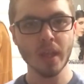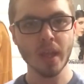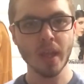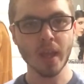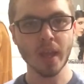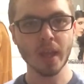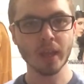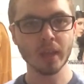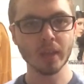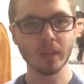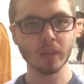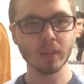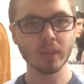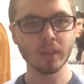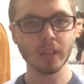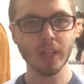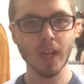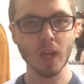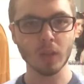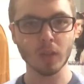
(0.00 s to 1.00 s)
and
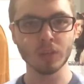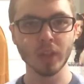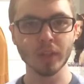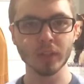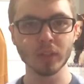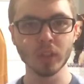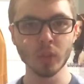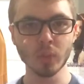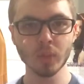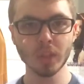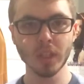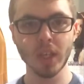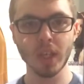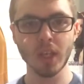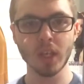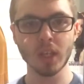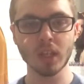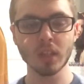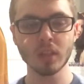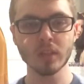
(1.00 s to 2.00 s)
characters like Luke
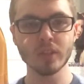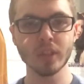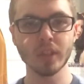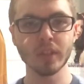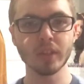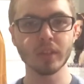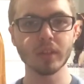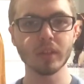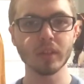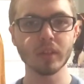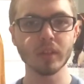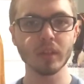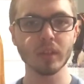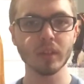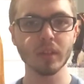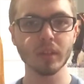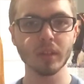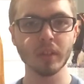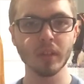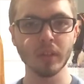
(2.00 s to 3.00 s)
Cage and
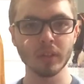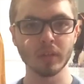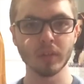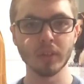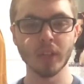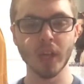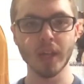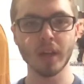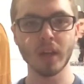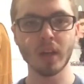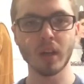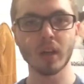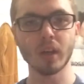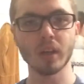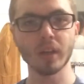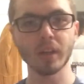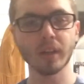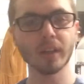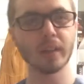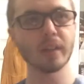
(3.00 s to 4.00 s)

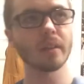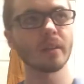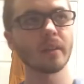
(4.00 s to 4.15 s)
Nighthawk,